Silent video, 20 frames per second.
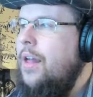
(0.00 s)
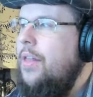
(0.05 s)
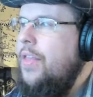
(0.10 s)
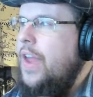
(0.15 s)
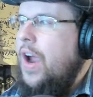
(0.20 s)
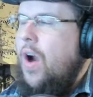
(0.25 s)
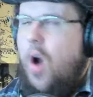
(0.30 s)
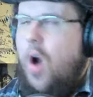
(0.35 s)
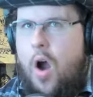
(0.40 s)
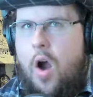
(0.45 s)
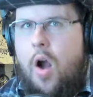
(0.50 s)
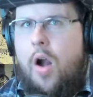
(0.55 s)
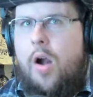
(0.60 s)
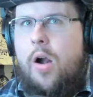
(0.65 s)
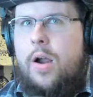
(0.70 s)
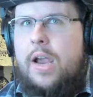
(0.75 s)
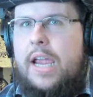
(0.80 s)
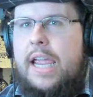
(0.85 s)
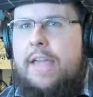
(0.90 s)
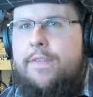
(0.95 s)
There
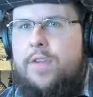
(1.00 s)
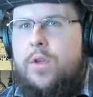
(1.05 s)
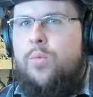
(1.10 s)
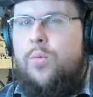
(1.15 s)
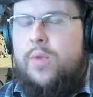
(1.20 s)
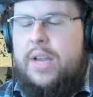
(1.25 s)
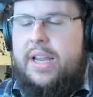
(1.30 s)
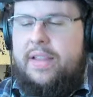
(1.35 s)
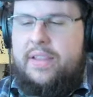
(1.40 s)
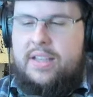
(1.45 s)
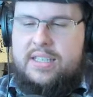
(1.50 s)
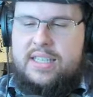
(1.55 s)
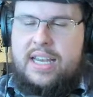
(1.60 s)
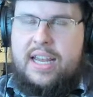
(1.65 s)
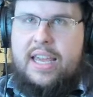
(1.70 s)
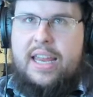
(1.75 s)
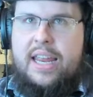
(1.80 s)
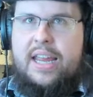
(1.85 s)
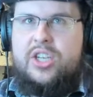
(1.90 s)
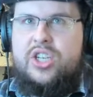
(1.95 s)
are, if you read the
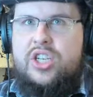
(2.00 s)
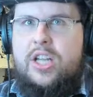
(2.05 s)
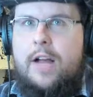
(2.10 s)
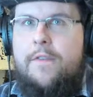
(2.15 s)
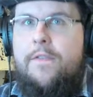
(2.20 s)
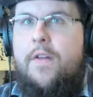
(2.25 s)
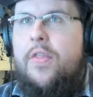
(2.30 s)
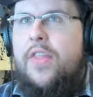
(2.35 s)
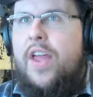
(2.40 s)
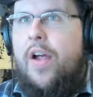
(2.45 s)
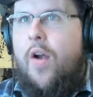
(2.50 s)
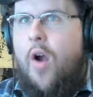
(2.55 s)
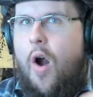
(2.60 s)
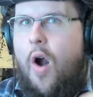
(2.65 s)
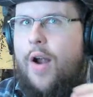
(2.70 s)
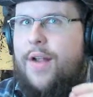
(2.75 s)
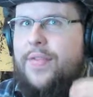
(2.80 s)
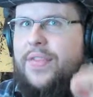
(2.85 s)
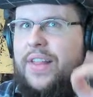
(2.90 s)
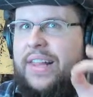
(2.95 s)
Second Age stuff, there
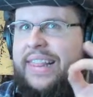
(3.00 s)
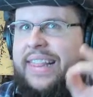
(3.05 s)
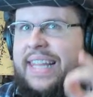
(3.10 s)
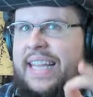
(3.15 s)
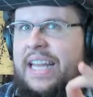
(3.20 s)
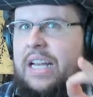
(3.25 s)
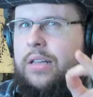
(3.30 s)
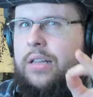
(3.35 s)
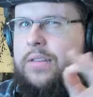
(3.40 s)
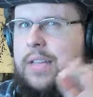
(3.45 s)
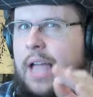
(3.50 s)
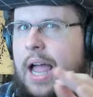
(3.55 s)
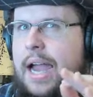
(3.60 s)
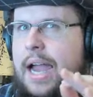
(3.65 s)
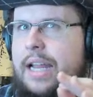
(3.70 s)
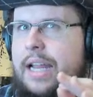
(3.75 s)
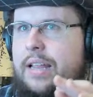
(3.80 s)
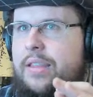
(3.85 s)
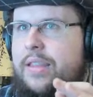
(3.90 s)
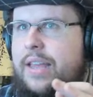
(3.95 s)
aren't the little
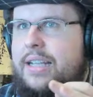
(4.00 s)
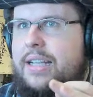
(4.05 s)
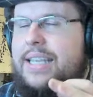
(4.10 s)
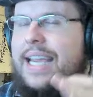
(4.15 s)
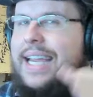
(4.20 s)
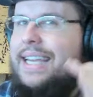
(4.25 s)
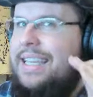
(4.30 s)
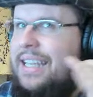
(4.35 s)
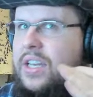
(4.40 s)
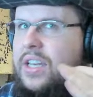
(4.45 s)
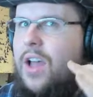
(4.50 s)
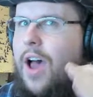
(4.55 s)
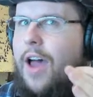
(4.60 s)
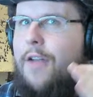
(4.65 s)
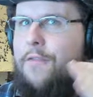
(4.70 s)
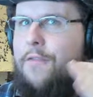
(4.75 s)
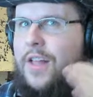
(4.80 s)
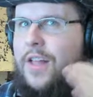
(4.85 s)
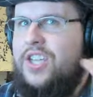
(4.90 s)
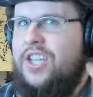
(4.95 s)
tiny things. He did
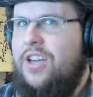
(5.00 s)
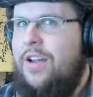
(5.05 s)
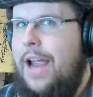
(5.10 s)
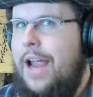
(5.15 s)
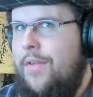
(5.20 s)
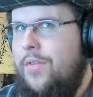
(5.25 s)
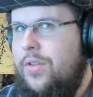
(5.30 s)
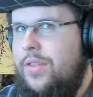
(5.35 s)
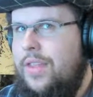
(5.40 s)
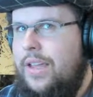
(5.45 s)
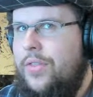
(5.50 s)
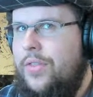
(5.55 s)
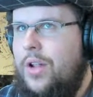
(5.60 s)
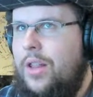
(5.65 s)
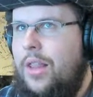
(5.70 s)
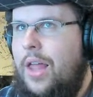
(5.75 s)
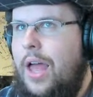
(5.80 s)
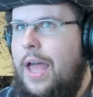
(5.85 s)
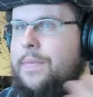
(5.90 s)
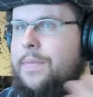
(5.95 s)
not flesh out everything in
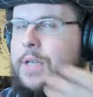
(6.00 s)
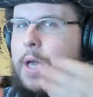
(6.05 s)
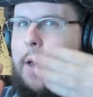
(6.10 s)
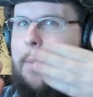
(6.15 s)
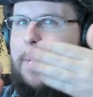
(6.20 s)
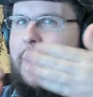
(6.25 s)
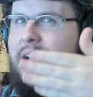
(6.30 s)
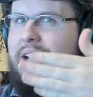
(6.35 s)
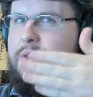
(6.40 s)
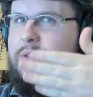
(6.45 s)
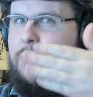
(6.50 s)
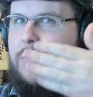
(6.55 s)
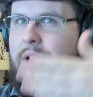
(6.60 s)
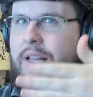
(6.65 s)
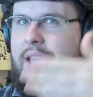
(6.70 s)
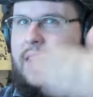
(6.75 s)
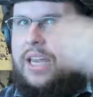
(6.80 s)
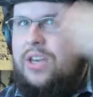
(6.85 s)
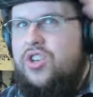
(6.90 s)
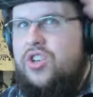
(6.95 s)
their lives because
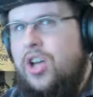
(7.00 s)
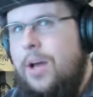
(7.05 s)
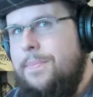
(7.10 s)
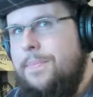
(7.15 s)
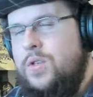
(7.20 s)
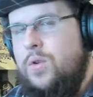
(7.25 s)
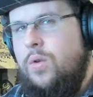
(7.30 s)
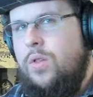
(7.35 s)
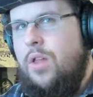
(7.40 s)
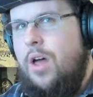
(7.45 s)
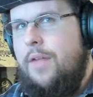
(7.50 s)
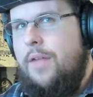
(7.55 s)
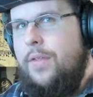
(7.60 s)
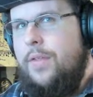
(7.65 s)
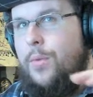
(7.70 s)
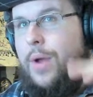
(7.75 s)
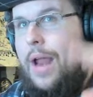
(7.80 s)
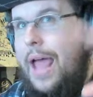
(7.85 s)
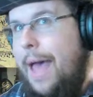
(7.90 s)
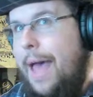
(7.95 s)
really he jumps to a lot of
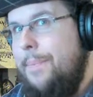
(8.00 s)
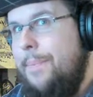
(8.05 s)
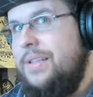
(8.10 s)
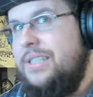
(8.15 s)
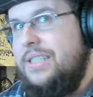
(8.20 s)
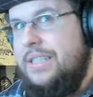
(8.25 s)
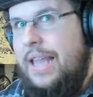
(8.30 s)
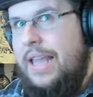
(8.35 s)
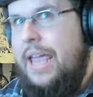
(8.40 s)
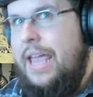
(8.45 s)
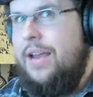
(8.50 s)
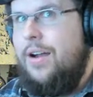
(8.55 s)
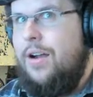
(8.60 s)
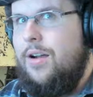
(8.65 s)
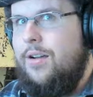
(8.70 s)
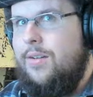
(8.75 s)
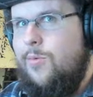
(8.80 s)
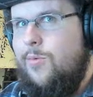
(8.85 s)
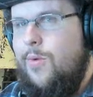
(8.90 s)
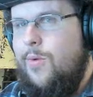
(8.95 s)
it what happens
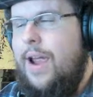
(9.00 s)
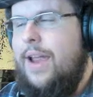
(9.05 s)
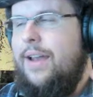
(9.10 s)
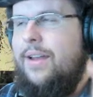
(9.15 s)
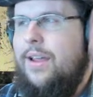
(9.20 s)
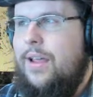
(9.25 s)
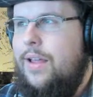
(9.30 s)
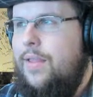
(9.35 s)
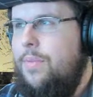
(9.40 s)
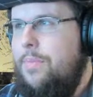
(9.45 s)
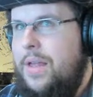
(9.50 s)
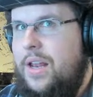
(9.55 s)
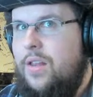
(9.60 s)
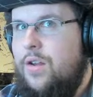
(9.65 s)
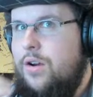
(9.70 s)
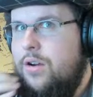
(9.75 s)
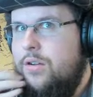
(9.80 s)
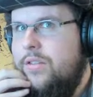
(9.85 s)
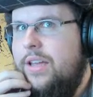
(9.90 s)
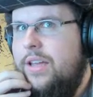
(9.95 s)
later, right? In
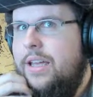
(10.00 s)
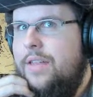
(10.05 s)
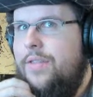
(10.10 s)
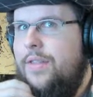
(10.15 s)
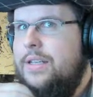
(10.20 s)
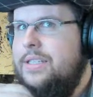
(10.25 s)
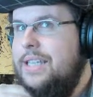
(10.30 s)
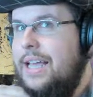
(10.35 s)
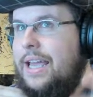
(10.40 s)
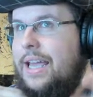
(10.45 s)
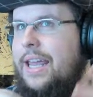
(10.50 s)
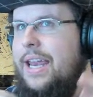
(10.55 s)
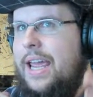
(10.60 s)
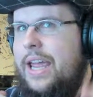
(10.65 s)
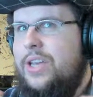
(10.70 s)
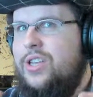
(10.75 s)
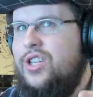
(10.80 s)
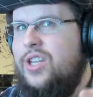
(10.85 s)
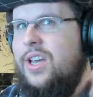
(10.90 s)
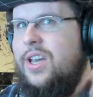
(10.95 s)
Middle Earth, in the Second
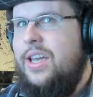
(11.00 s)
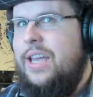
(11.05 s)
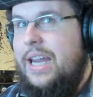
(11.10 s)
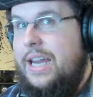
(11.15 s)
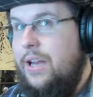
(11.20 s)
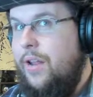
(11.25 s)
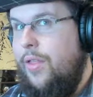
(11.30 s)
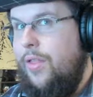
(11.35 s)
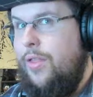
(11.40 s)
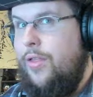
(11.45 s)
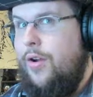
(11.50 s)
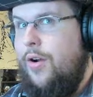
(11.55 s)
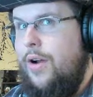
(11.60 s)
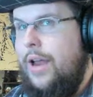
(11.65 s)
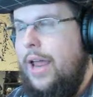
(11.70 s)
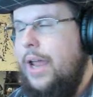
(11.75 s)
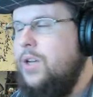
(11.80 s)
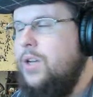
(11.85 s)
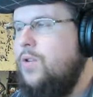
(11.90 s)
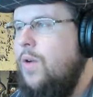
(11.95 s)
Age, into the
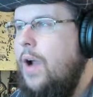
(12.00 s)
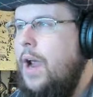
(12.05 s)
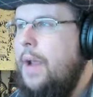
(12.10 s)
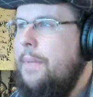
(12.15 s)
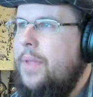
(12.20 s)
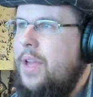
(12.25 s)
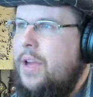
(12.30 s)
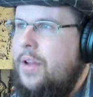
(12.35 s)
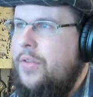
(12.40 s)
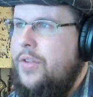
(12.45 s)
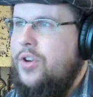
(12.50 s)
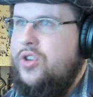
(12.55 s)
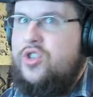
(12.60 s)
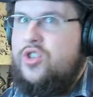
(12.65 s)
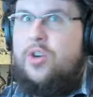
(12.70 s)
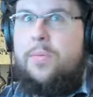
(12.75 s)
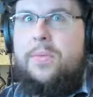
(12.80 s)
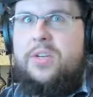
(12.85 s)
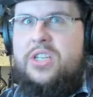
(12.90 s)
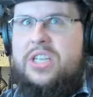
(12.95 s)
Third Age, right? There's
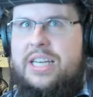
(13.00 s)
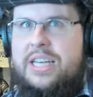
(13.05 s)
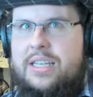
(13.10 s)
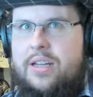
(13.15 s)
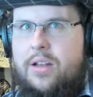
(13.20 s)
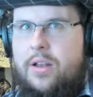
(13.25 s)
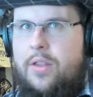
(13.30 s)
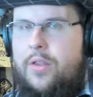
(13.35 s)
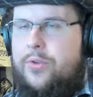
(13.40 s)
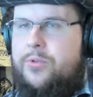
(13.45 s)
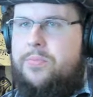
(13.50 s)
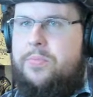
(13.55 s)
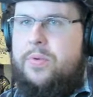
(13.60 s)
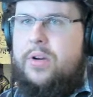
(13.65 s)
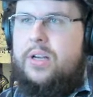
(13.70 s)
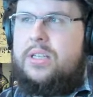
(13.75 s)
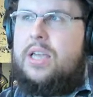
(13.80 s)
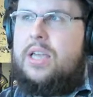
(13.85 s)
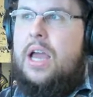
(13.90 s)
so much detail in those books.